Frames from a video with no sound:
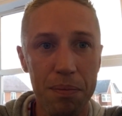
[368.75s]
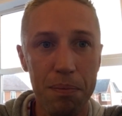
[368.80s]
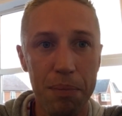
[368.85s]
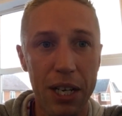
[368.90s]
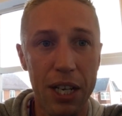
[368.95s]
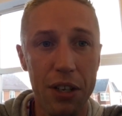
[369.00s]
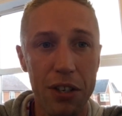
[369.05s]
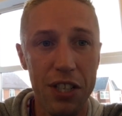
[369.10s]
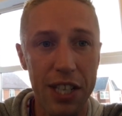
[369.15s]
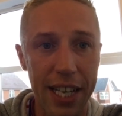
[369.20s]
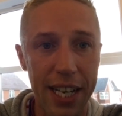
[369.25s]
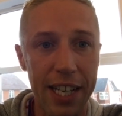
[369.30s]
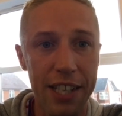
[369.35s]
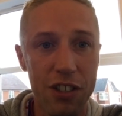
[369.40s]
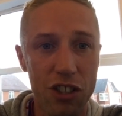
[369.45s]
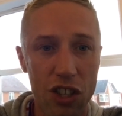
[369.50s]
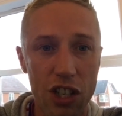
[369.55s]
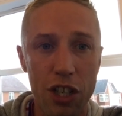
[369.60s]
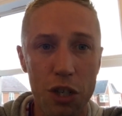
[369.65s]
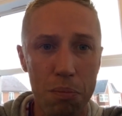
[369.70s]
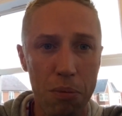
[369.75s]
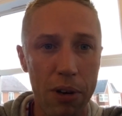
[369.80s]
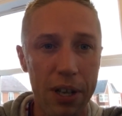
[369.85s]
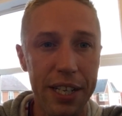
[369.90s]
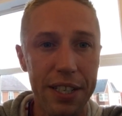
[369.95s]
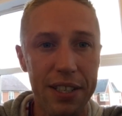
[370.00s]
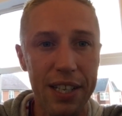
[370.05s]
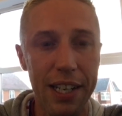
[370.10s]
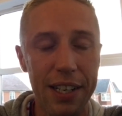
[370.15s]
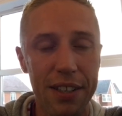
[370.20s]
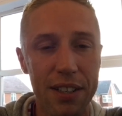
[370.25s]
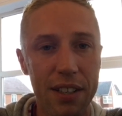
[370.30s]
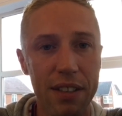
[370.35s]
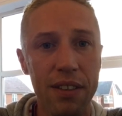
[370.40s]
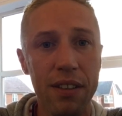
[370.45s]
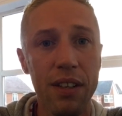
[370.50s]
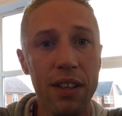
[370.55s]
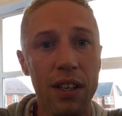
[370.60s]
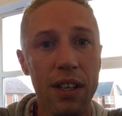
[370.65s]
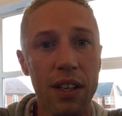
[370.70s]
because it is just
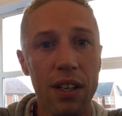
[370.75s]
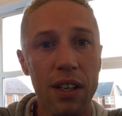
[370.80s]
pre-season.